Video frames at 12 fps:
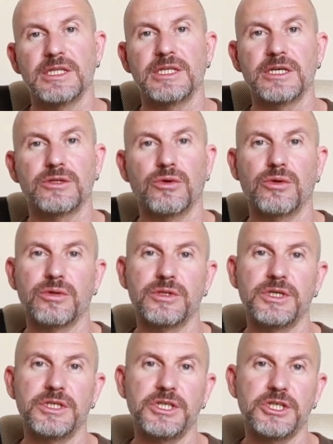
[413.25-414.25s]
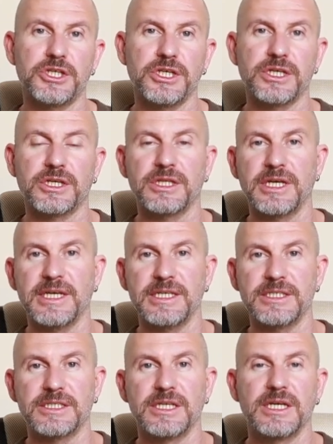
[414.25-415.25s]
that all the Yixing
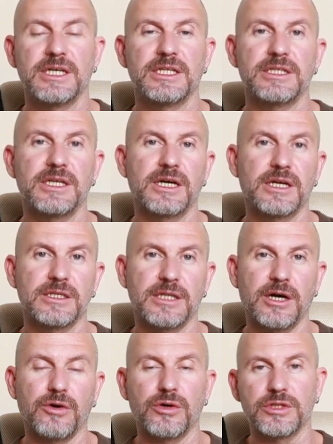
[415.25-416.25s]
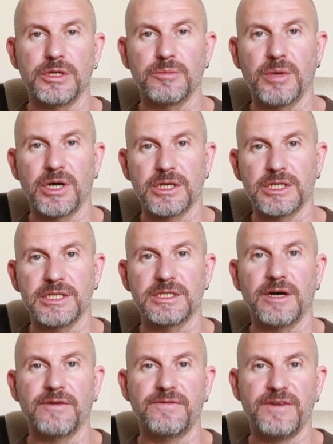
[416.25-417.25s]
clays that are now on the market
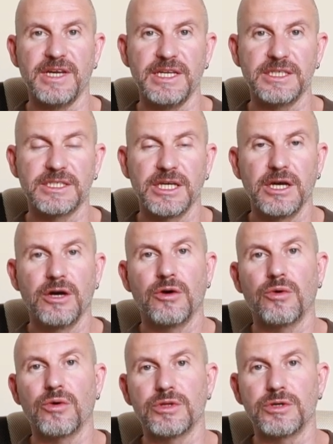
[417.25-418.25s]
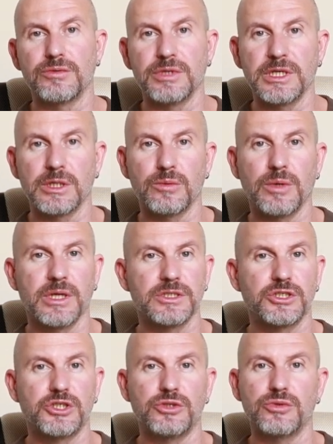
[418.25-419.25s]
are fakes, or the real
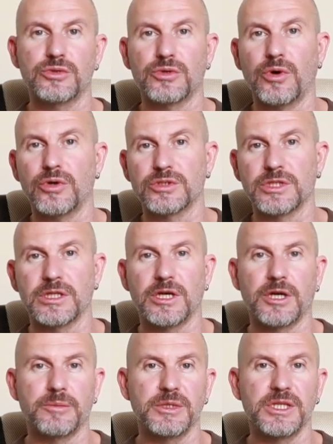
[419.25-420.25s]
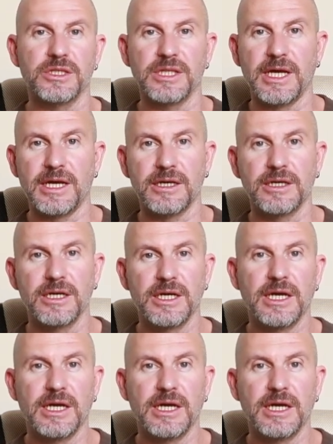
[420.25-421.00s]
ones should cost an arm and a leg,